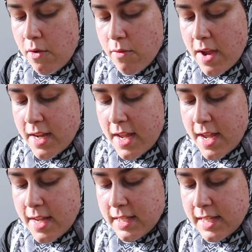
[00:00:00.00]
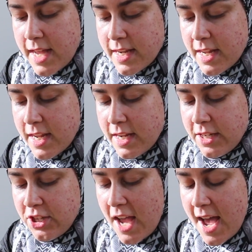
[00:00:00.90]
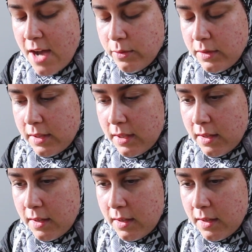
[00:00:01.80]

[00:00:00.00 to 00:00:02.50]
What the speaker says: Ready, steady, shout.